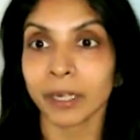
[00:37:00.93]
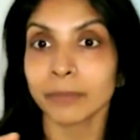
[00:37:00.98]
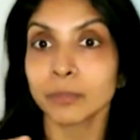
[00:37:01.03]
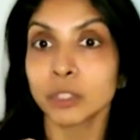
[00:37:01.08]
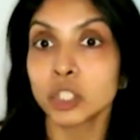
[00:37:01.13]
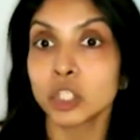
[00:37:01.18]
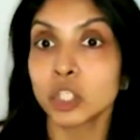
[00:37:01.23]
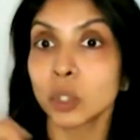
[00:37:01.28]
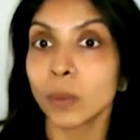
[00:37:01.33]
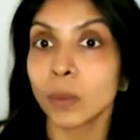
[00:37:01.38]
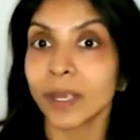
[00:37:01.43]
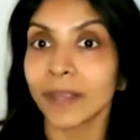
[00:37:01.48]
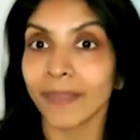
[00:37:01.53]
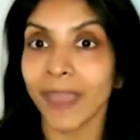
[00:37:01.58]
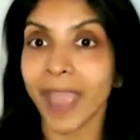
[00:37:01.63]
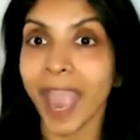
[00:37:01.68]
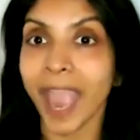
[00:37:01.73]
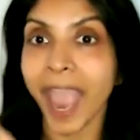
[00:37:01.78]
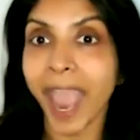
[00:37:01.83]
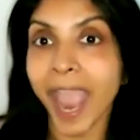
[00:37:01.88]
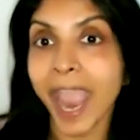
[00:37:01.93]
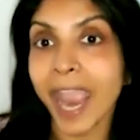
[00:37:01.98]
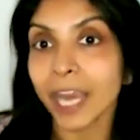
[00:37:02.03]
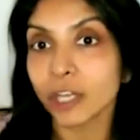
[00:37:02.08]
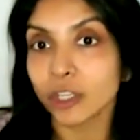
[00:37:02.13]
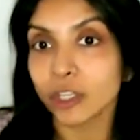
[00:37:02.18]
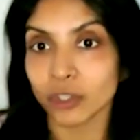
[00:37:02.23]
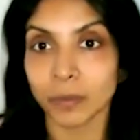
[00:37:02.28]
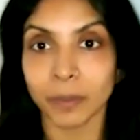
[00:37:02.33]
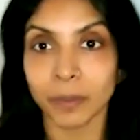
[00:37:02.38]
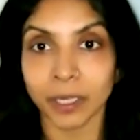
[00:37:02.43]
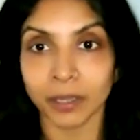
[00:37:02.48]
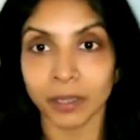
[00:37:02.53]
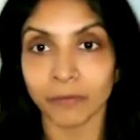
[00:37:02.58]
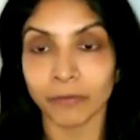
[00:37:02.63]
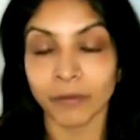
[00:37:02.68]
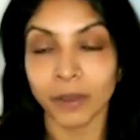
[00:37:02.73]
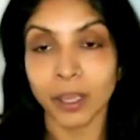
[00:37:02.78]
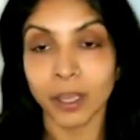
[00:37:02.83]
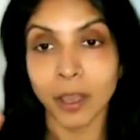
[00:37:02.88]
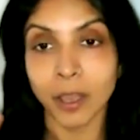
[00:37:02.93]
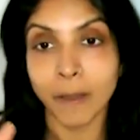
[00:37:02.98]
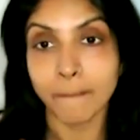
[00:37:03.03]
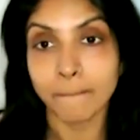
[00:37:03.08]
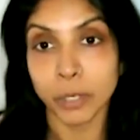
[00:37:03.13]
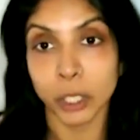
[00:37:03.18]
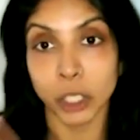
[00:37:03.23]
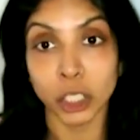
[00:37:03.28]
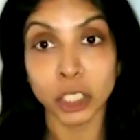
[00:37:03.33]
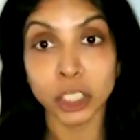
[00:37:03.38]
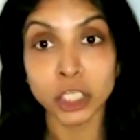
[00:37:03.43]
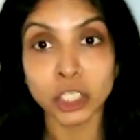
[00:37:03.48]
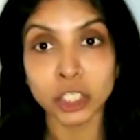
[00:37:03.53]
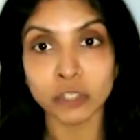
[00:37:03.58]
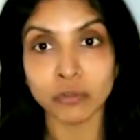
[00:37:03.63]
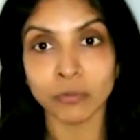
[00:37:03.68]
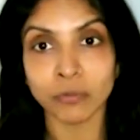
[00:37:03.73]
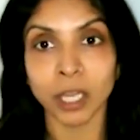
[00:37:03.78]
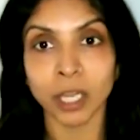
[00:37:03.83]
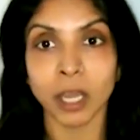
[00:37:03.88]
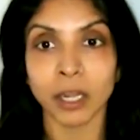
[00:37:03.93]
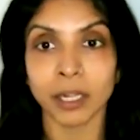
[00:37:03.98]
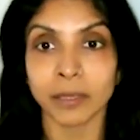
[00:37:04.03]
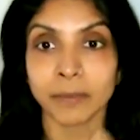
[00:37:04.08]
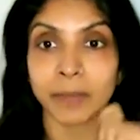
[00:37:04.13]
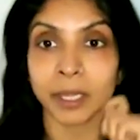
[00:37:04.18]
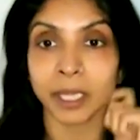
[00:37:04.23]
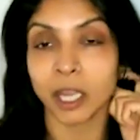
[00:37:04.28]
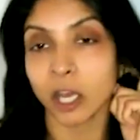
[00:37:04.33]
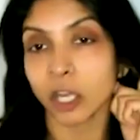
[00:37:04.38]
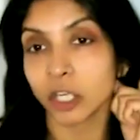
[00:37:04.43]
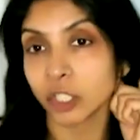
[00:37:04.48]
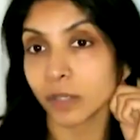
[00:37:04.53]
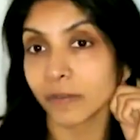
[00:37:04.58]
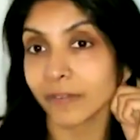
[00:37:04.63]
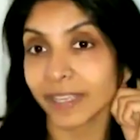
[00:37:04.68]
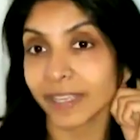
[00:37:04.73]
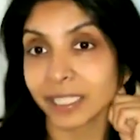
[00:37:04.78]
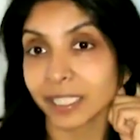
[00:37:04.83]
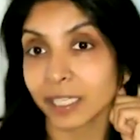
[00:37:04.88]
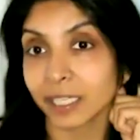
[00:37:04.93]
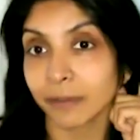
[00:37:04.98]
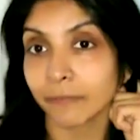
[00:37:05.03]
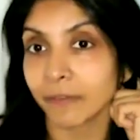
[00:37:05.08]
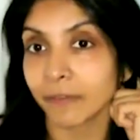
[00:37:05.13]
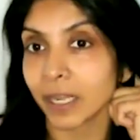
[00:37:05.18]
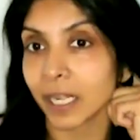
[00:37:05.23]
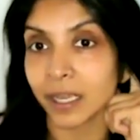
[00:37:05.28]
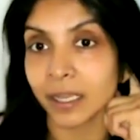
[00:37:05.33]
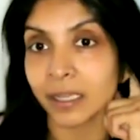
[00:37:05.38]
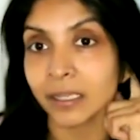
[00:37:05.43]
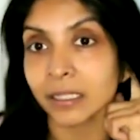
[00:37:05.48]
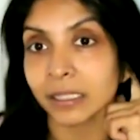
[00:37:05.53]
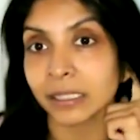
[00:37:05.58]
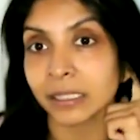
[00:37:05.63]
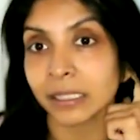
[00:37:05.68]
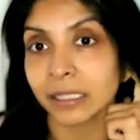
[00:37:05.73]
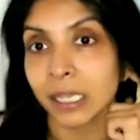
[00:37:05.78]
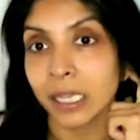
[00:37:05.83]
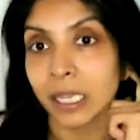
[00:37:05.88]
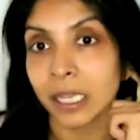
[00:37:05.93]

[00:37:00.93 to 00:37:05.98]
I'm doing that extra bit of push regarding my cardiovascular fitness.